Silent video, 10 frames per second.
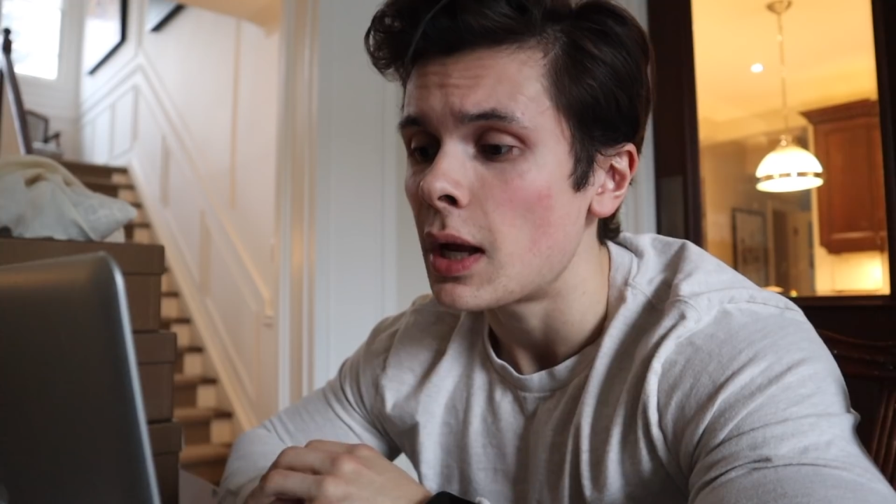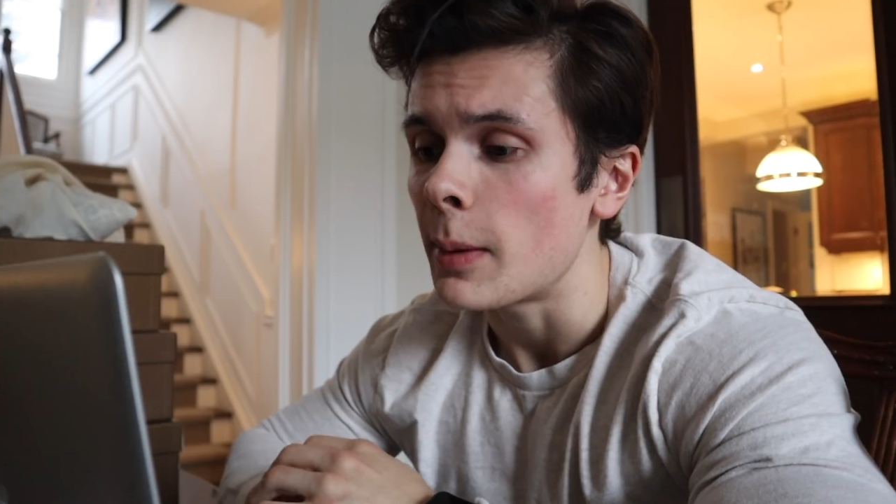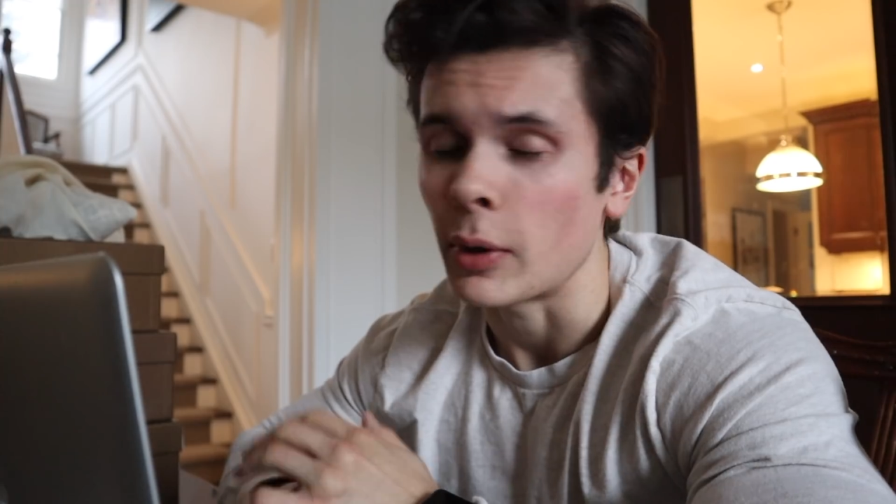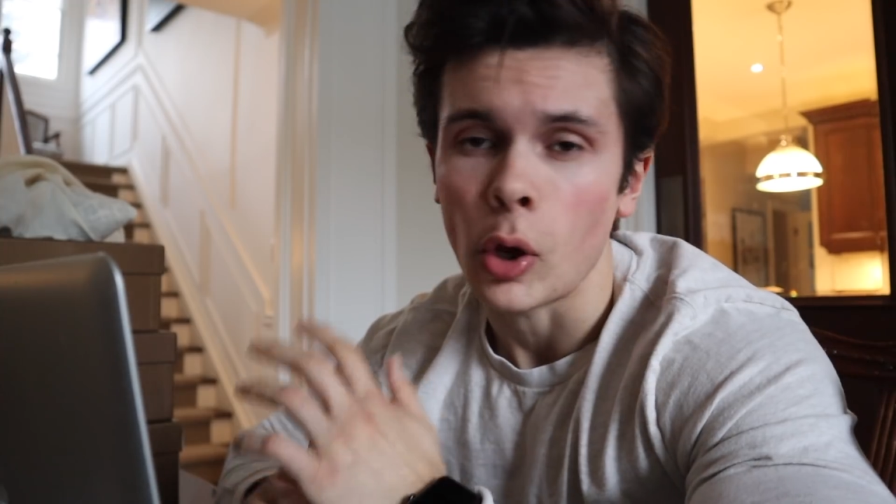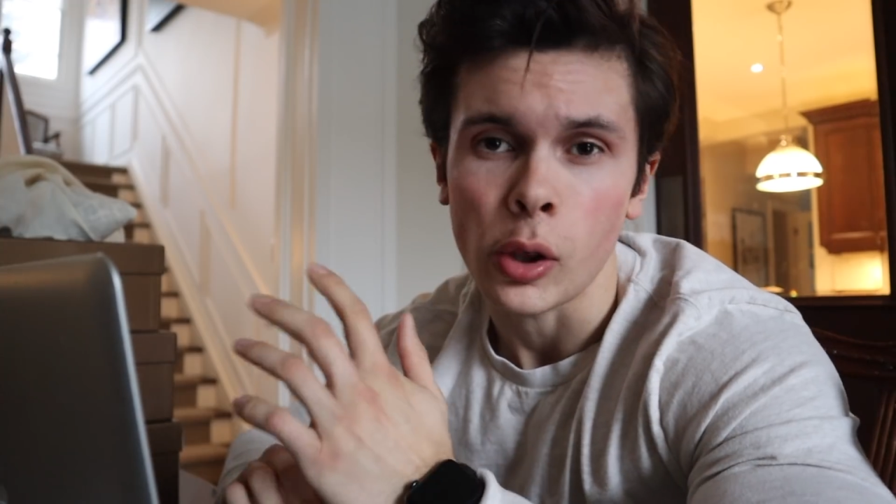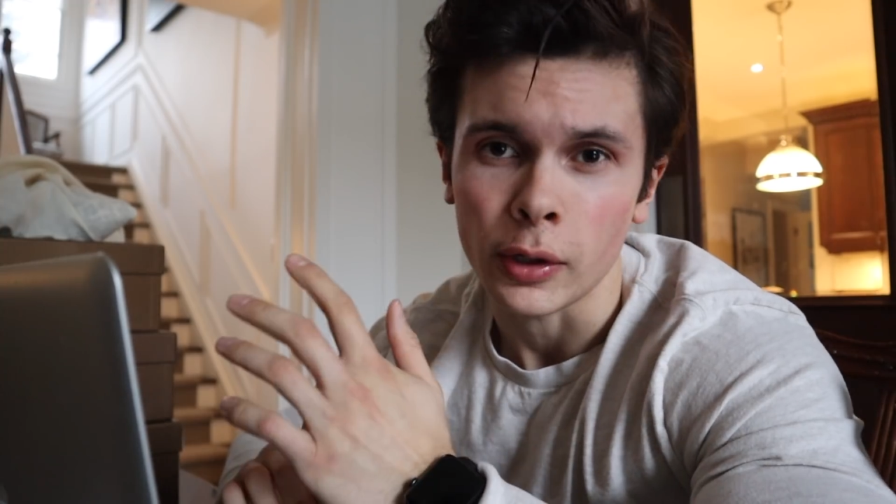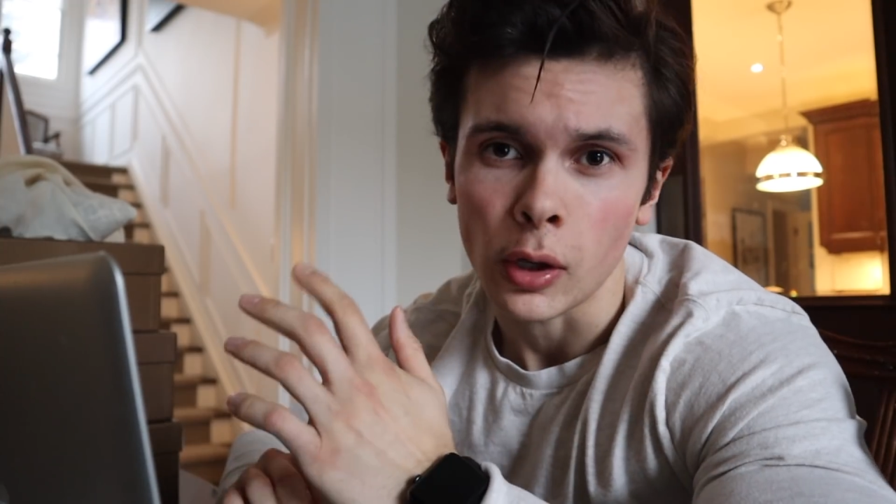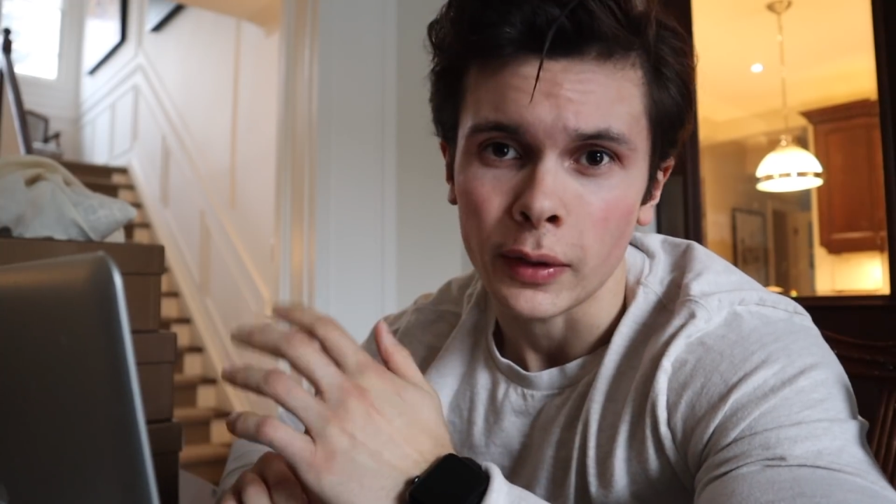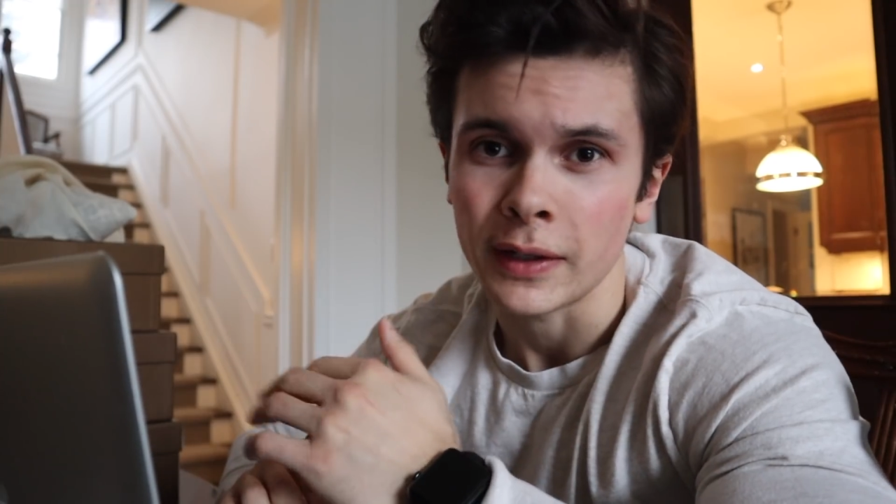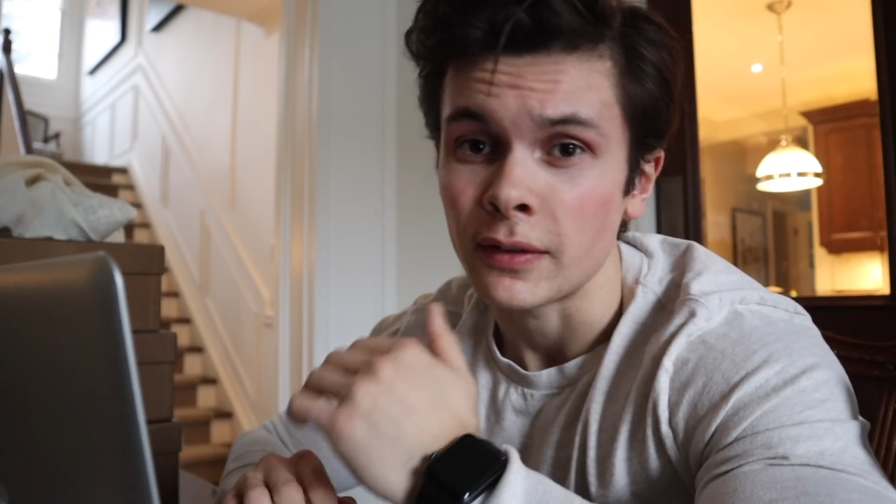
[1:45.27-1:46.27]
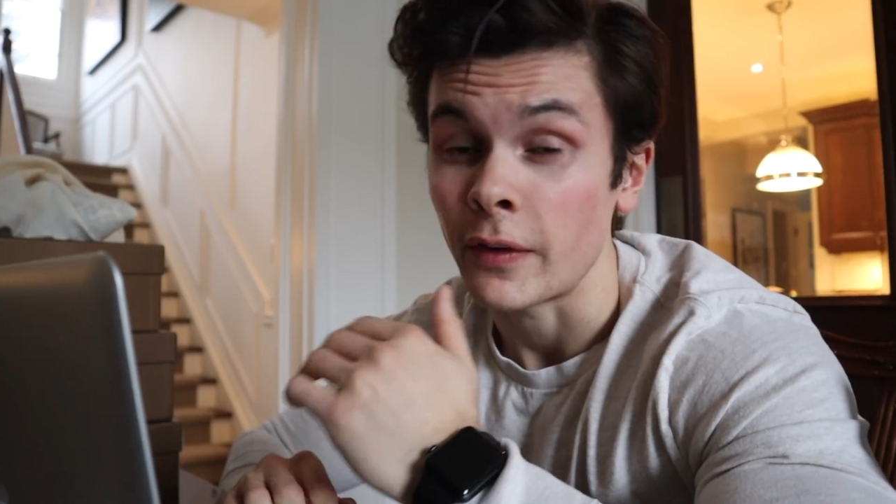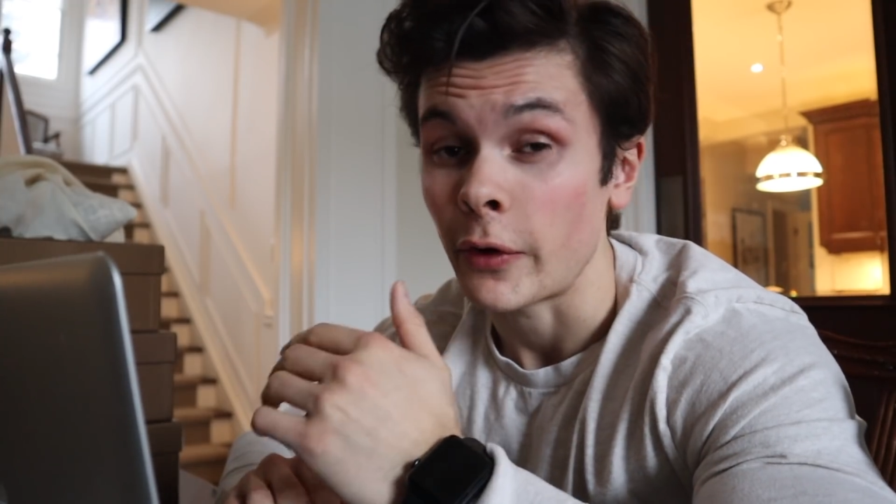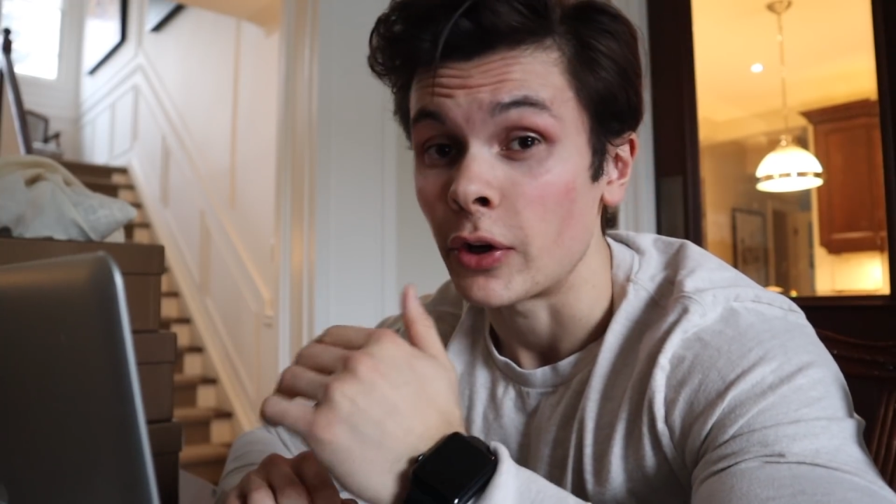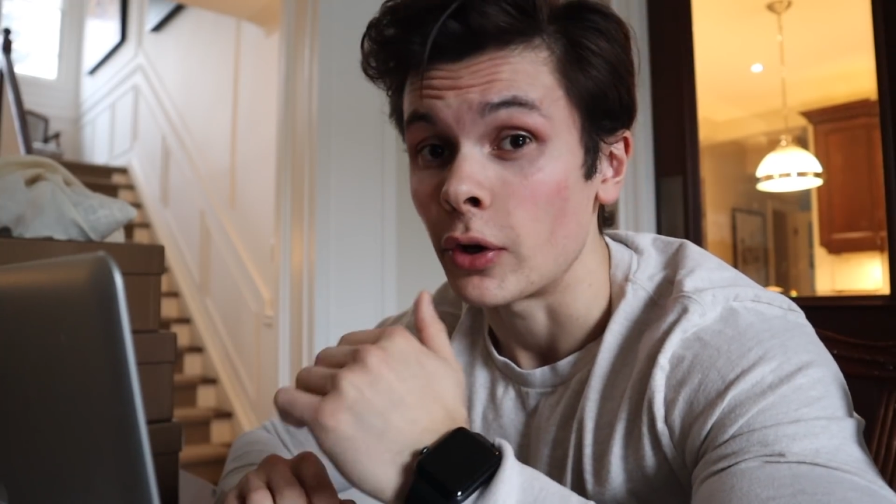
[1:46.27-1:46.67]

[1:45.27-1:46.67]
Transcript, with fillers: But all in all, it is a very